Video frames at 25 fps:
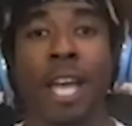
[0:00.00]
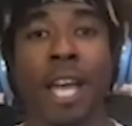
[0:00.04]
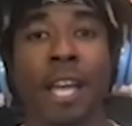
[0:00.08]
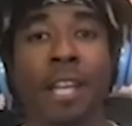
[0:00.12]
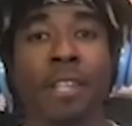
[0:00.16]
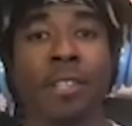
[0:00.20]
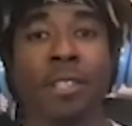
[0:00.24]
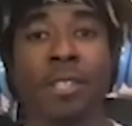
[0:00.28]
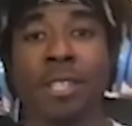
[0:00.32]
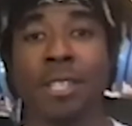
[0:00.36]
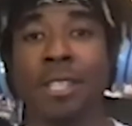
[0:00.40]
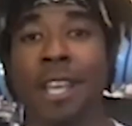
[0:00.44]

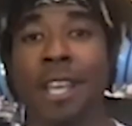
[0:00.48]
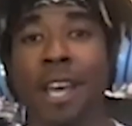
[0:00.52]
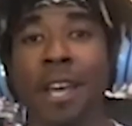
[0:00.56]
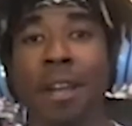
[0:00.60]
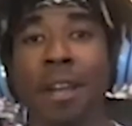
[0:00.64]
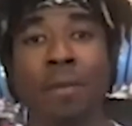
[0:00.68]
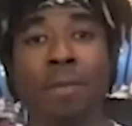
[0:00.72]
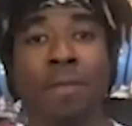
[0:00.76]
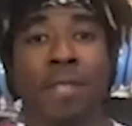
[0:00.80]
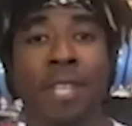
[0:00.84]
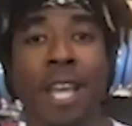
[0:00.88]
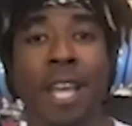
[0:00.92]
Instead
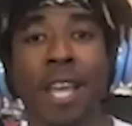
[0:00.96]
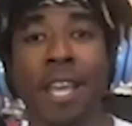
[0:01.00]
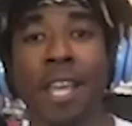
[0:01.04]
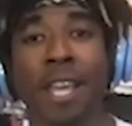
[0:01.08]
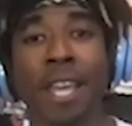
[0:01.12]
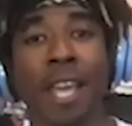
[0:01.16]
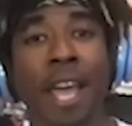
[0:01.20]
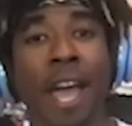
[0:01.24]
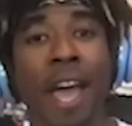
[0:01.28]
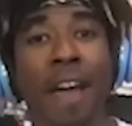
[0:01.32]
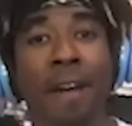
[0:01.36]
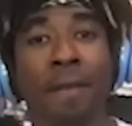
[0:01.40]
of
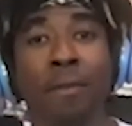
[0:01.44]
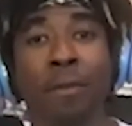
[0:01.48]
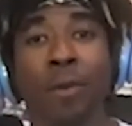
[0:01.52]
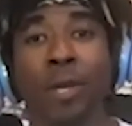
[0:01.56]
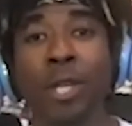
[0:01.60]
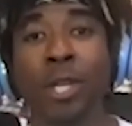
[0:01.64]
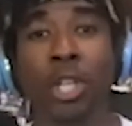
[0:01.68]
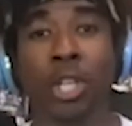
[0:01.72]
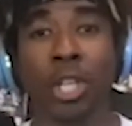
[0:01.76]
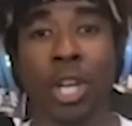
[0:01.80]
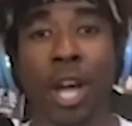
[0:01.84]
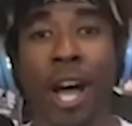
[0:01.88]
taking every
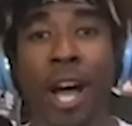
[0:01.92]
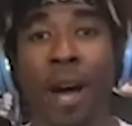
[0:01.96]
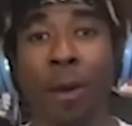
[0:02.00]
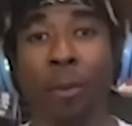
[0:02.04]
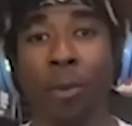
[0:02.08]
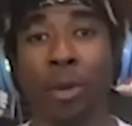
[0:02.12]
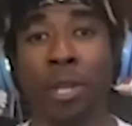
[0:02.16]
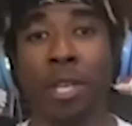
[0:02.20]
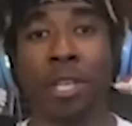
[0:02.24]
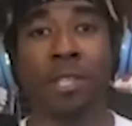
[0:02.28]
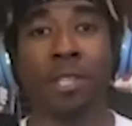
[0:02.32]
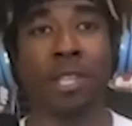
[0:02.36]
shot
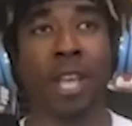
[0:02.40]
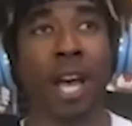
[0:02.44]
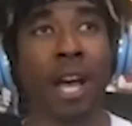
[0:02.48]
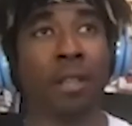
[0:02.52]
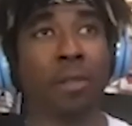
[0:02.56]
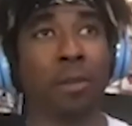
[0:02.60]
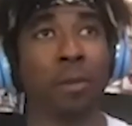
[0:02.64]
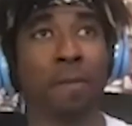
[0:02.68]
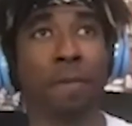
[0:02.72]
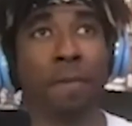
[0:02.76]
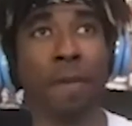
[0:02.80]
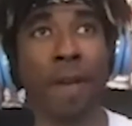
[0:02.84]
when he's
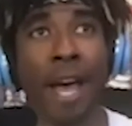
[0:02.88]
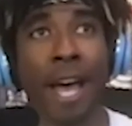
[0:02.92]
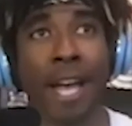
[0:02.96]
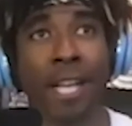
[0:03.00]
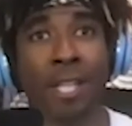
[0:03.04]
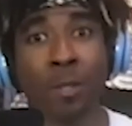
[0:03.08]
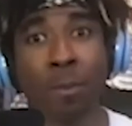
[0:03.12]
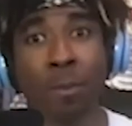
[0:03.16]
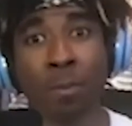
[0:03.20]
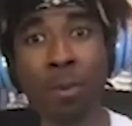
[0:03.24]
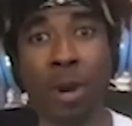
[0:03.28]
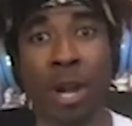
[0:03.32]
got the
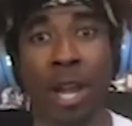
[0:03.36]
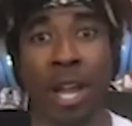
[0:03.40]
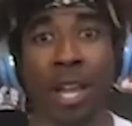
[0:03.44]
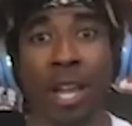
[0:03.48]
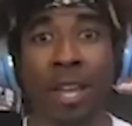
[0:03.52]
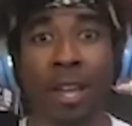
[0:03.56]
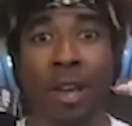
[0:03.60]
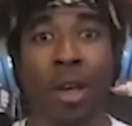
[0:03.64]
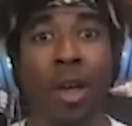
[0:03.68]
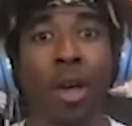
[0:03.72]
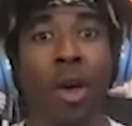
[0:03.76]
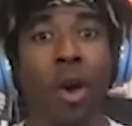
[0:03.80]
fast
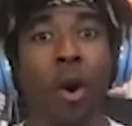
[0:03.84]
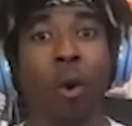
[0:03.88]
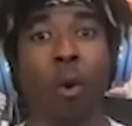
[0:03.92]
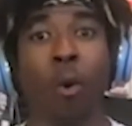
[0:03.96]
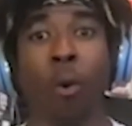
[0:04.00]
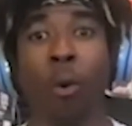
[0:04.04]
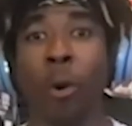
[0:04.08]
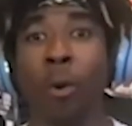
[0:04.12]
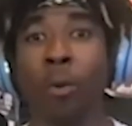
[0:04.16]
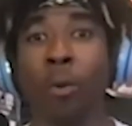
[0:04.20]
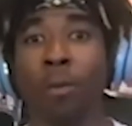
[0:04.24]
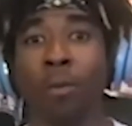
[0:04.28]
break
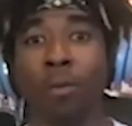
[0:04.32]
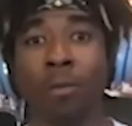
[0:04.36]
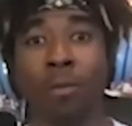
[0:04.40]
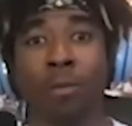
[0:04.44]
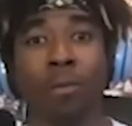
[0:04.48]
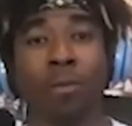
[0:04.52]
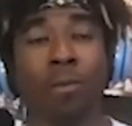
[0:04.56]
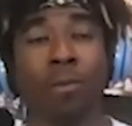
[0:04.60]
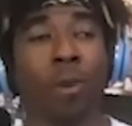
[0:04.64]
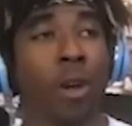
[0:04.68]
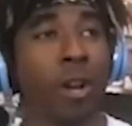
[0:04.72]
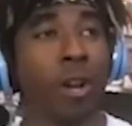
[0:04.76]
or
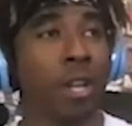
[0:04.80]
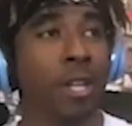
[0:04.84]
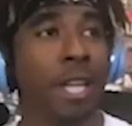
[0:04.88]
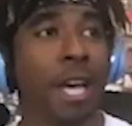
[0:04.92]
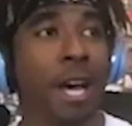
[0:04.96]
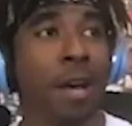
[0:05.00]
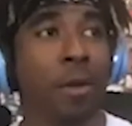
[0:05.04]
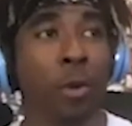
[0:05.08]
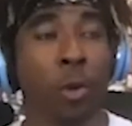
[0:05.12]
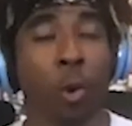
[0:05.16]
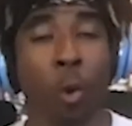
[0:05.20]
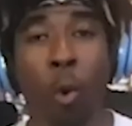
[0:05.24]
running
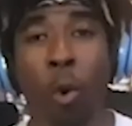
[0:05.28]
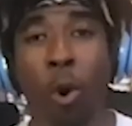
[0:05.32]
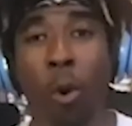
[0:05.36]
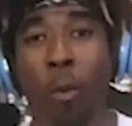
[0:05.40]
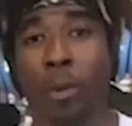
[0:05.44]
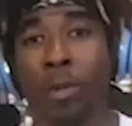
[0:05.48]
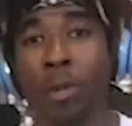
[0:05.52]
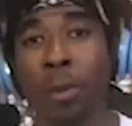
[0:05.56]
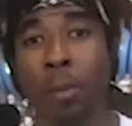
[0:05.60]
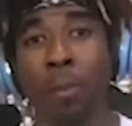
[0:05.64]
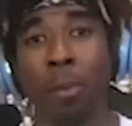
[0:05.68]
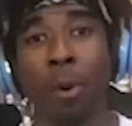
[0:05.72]
down the court
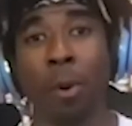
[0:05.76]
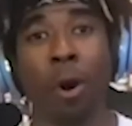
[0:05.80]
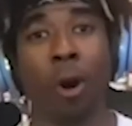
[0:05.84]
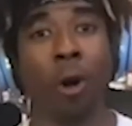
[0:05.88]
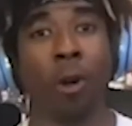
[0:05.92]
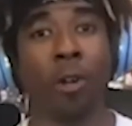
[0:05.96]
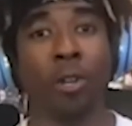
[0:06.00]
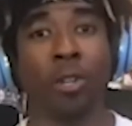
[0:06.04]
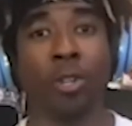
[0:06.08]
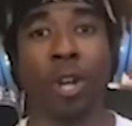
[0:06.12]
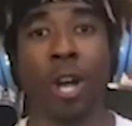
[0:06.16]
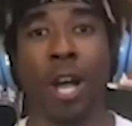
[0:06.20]
with the
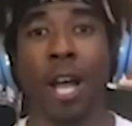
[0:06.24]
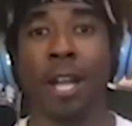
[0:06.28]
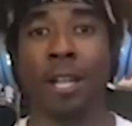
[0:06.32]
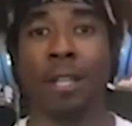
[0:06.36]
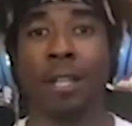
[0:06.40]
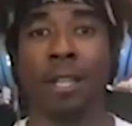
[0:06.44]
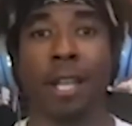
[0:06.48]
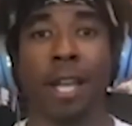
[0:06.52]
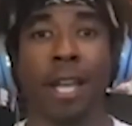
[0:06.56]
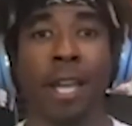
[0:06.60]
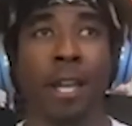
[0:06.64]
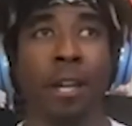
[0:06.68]
ball and trying to
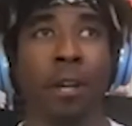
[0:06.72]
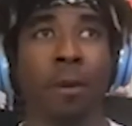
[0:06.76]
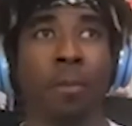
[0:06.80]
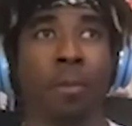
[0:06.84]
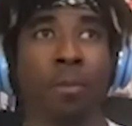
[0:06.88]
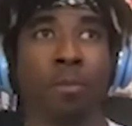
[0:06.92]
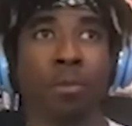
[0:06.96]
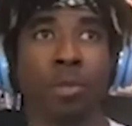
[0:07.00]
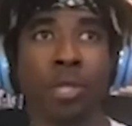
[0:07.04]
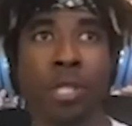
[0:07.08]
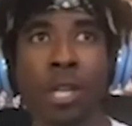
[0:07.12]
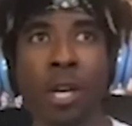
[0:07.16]
lay it up
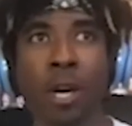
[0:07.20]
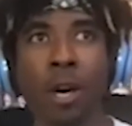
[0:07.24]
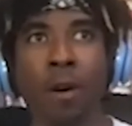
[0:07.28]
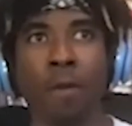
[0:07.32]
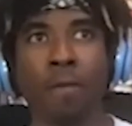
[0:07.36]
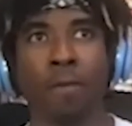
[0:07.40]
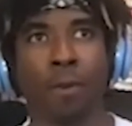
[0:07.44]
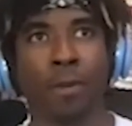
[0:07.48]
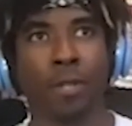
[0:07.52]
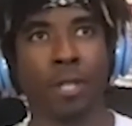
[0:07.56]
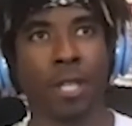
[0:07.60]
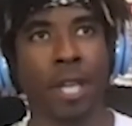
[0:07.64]

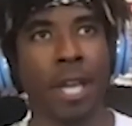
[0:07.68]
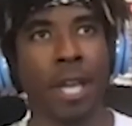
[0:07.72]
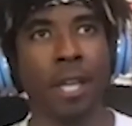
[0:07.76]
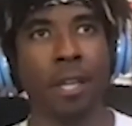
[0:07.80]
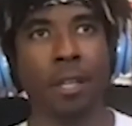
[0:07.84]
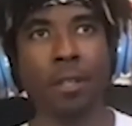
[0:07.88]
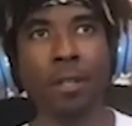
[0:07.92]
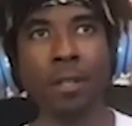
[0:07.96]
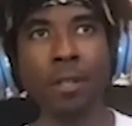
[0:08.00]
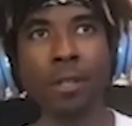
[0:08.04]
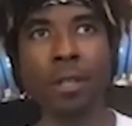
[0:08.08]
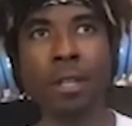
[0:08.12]
himself or
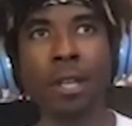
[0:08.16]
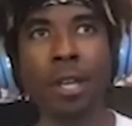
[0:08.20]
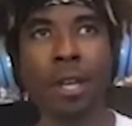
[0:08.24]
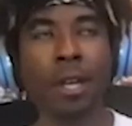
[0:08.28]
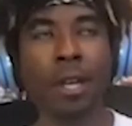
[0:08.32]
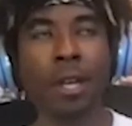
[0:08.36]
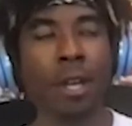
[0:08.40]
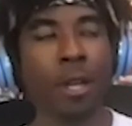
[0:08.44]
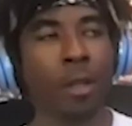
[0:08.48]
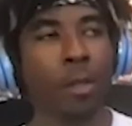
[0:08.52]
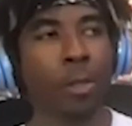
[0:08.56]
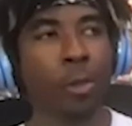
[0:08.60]
taking the
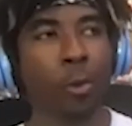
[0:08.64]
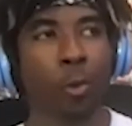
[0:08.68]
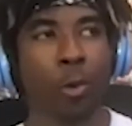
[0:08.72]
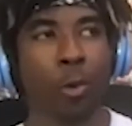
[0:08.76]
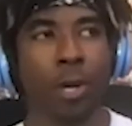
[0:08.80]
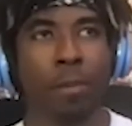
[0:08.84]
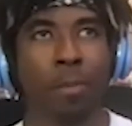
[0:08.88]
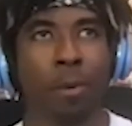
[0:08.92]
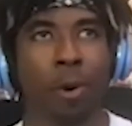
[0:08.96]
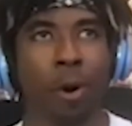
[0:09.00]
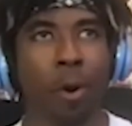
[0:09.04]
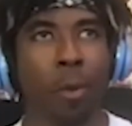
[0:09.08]

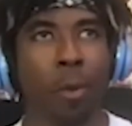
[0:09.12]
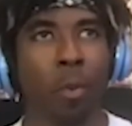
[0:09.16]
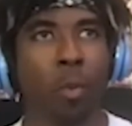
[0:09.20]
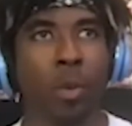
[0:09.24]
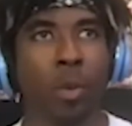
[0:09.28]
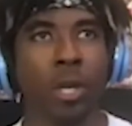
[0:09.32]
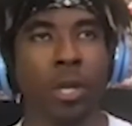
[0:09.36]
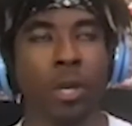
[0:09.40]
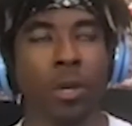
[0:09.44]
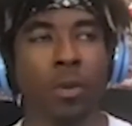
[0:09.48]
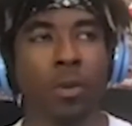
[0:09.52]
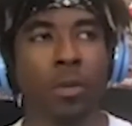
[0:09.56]
three ball when
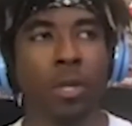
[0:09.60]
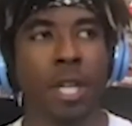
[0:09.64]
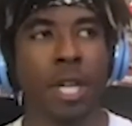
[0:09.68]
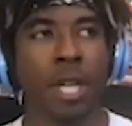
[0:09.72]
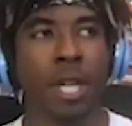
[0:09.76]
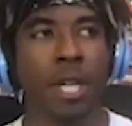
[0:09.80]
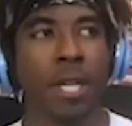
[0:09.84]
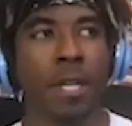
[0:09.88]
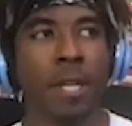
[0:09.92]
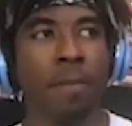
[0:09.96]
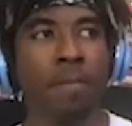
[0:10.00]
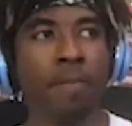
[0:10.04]
we don't
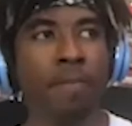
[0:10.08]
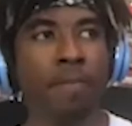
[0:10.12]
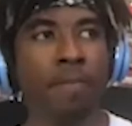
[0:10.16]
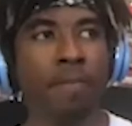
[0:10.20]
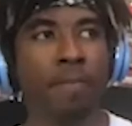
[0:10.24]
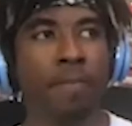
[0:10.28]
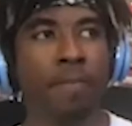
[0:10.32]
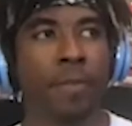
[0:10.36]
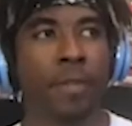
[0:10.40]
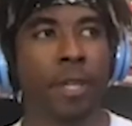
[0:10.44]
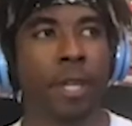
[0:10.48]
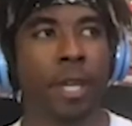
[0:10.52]
need it,
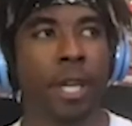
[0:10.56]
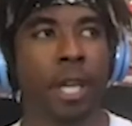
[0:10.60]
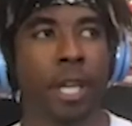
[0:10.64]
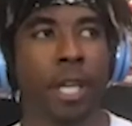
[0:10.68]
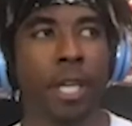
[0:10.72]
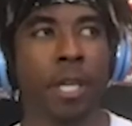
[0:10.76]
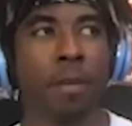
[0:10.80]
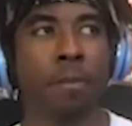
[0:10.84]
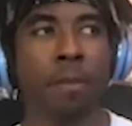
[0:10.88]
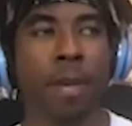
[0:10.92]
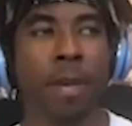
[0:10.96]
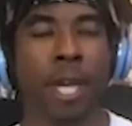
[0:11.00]

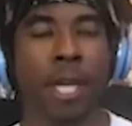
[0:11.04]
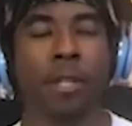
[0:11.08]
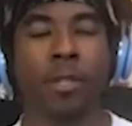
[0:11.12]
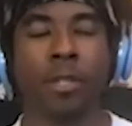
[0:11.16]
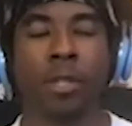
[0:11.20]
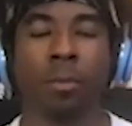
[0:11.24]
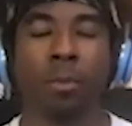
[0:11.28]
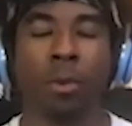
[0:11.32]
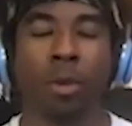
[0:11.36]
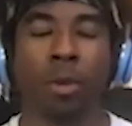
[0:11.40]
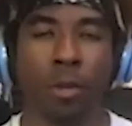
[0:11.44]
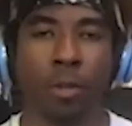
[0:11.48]
he made
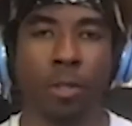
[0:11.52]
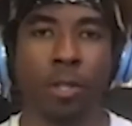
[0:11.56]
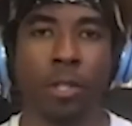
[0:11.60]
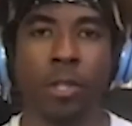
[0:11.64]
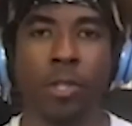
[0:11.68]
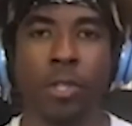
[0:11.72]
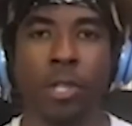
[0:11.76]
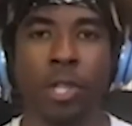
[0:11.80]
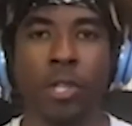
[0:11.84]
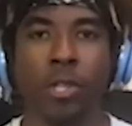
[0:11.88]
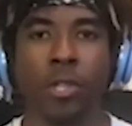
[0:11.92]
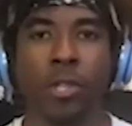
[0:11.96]
some good
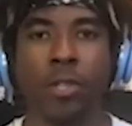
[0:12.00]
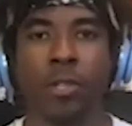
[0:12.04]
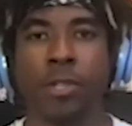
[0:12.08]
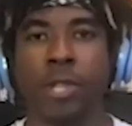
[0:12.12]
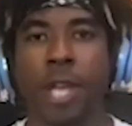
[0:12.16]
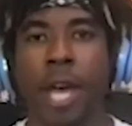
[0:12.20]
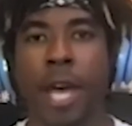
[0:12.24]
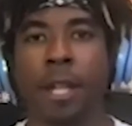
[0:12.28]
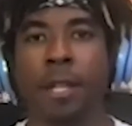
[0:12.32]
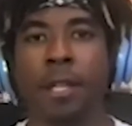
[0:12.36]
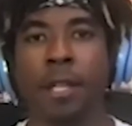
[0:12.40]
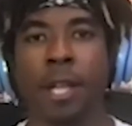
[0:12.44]
decisions
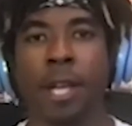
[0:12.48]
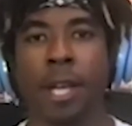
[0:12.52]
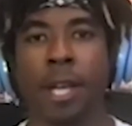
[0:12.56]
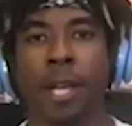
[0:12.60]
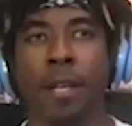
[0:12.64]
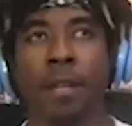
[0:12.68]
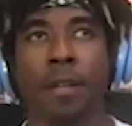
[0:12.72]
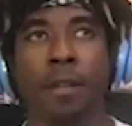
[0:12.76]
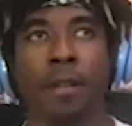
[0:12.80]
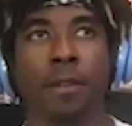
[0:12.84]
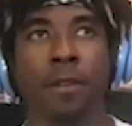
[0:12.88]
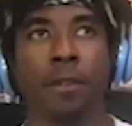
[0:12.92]
that
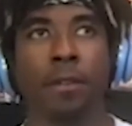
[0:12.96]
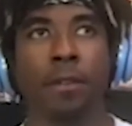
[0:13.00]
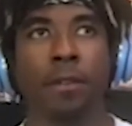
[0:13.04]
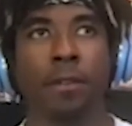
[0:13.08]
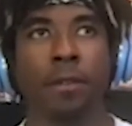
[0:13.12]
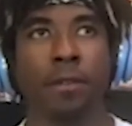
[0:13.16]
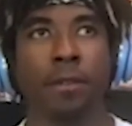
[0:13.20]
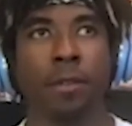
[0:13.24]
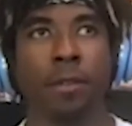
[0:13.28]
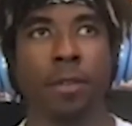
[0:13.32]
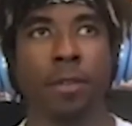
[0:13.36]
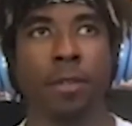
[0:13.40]
led
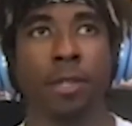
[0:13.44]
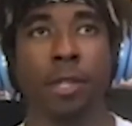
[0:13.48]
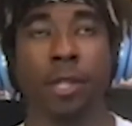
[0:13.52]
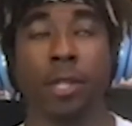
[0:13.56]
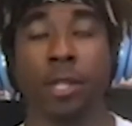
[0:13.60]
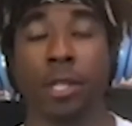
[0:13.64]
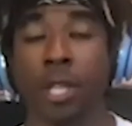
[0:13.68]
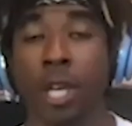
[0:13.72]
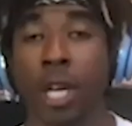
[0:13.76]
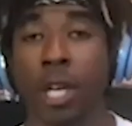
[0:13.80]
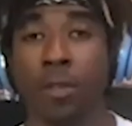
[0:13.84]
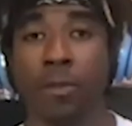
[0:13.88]
to
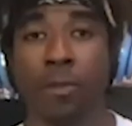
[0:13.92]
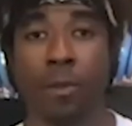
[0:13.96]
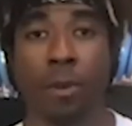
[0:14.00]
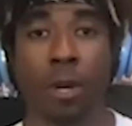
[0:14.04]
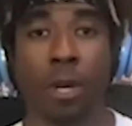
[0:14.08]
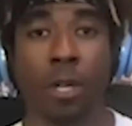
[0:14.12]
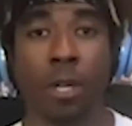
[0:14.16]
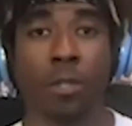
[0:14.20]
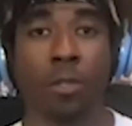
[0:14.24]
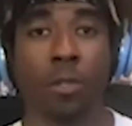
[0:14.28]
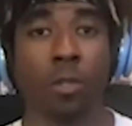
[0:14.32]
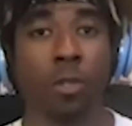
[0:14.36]
success for
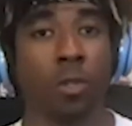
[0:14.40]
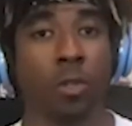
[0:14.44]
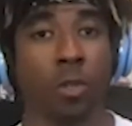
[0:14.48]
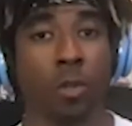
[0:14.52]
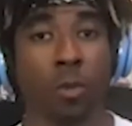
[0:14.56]
us.